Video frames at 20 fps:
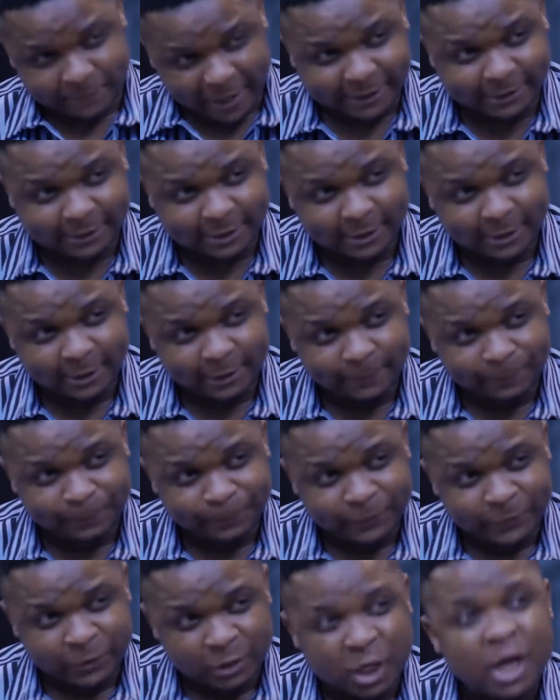right?
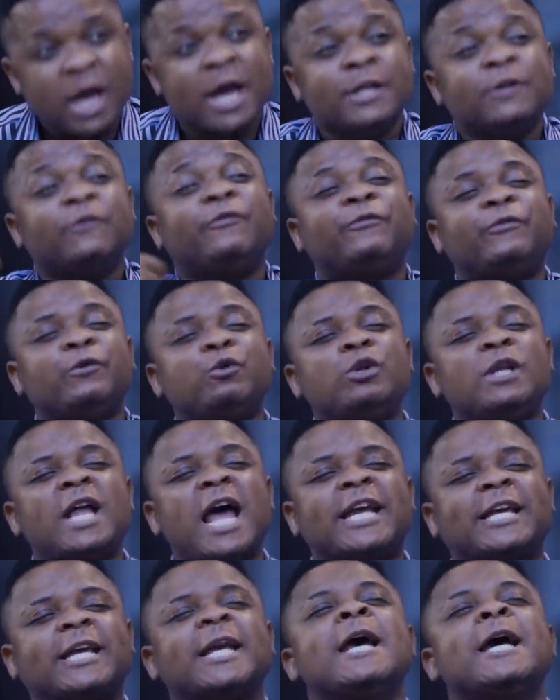You feel
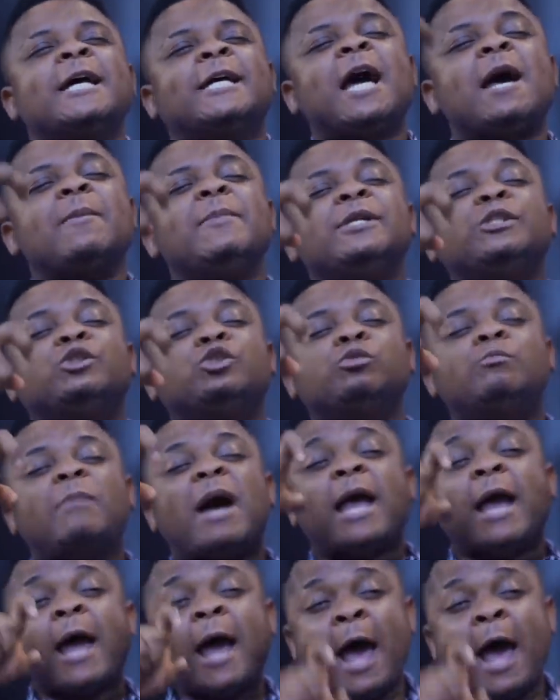like coming to my